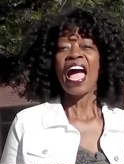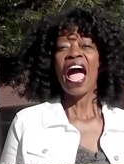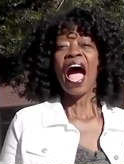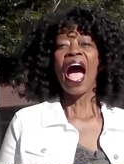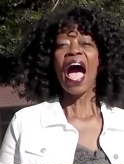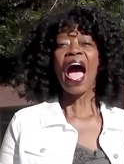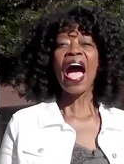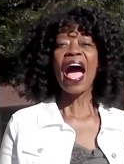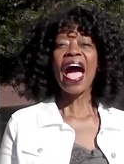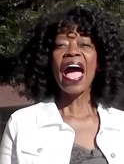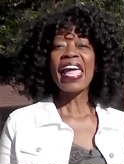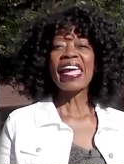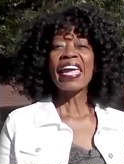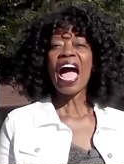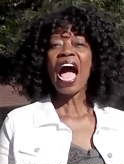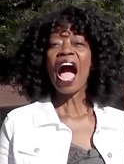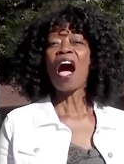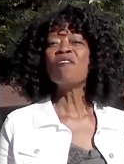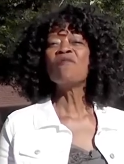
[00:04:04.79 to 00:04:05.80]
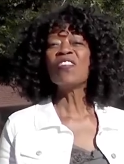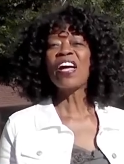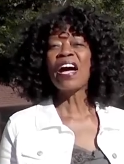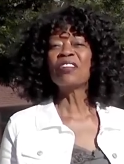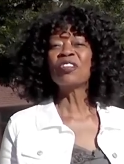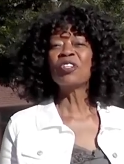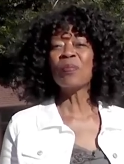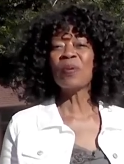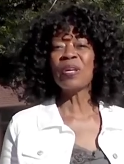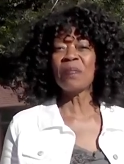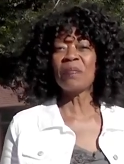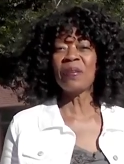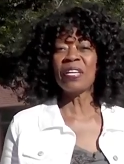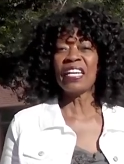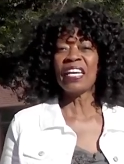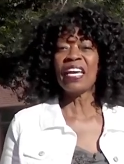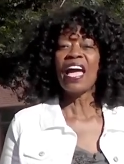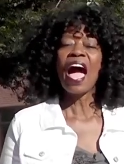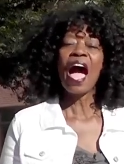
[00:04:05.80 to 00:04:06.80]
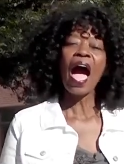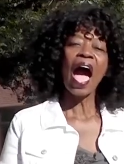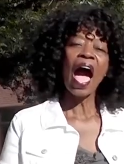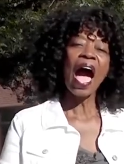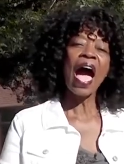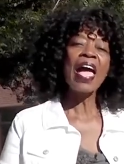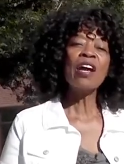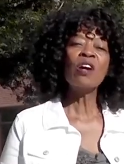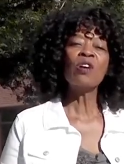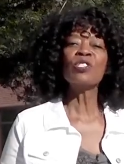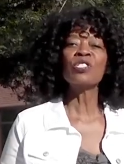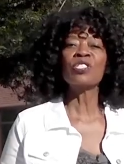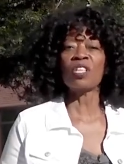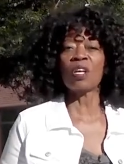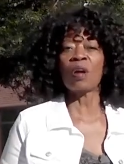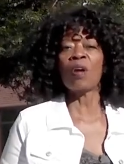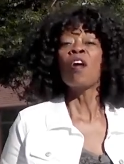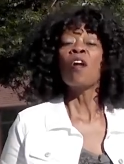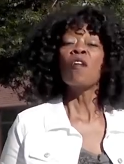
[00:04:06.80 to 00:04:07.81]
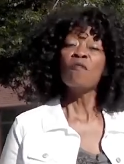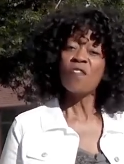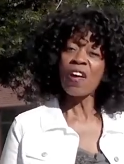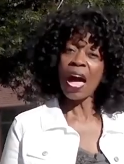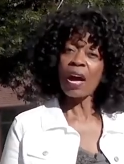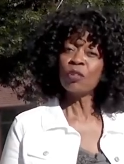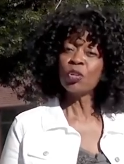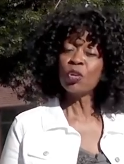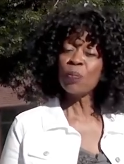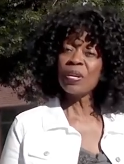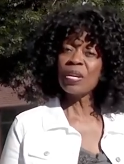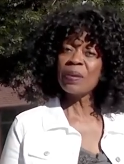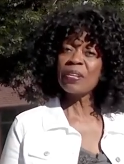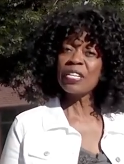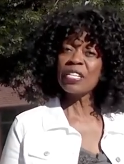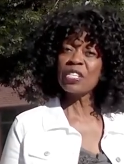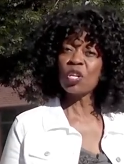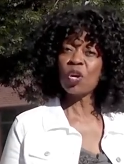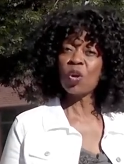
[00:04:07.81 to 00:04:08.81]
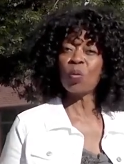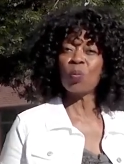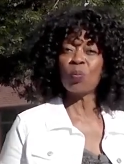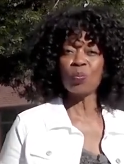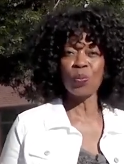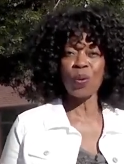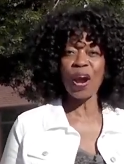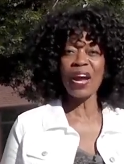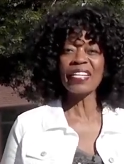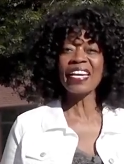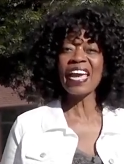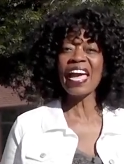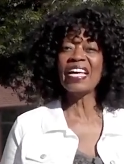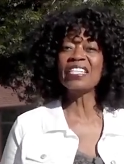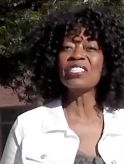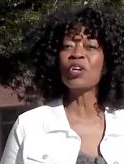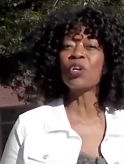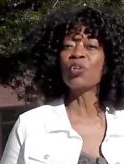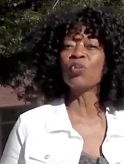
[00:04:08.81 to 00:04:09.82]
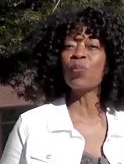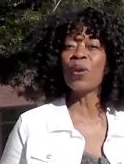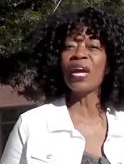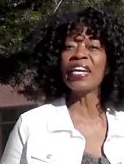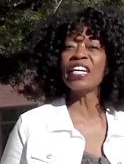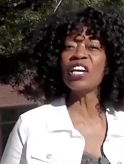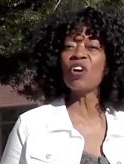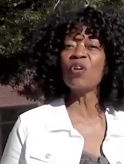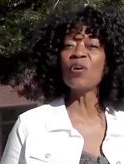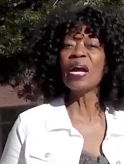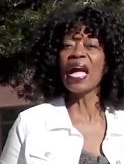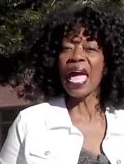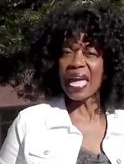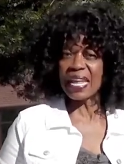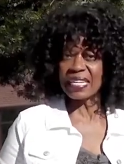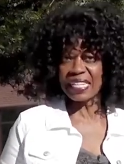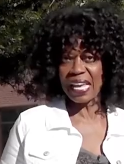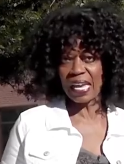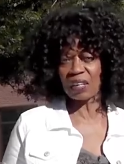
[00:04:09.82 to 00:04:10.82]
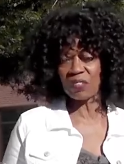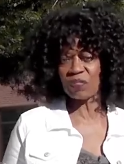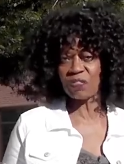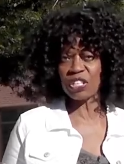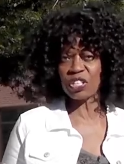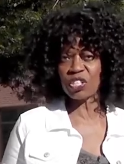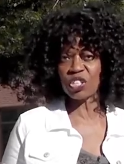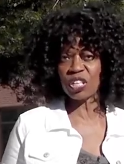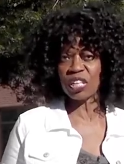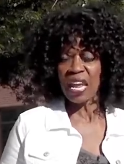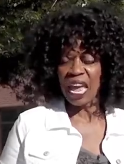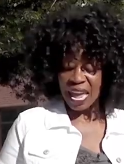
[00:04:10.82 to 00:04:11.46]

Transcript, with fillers: Hi, I'm Valder Beebe. I host the Valder Beebe Show, broadcast on radio and television.